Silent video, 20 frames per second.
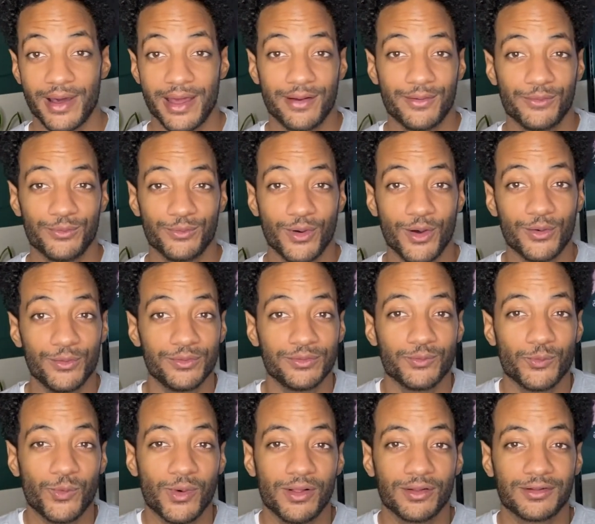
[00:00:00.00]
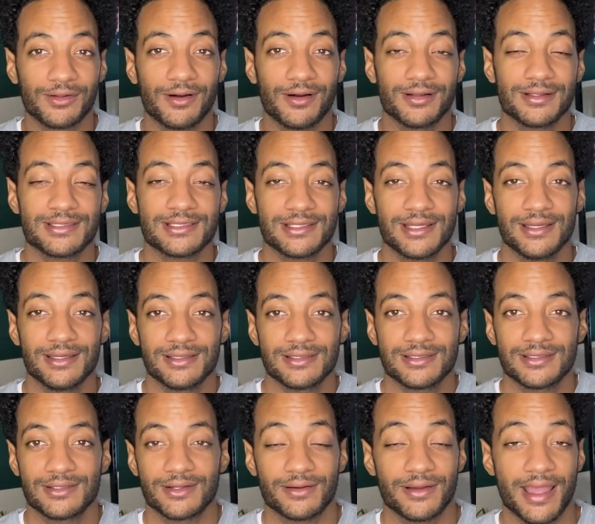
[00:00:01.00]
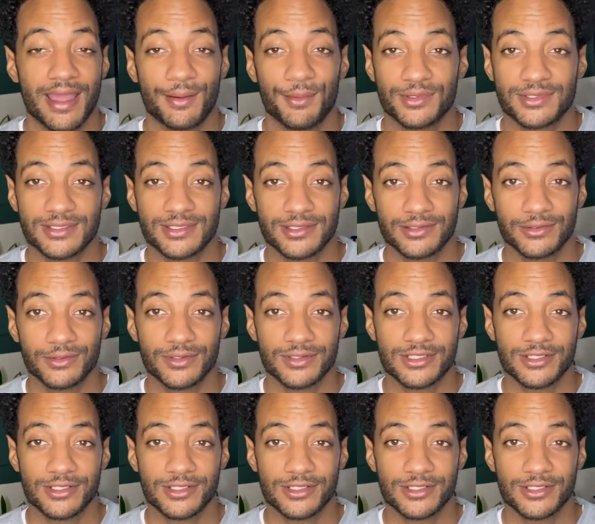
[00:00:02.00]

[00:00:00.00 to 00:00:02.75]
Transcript: I don't own wild caught snakes or animals in general.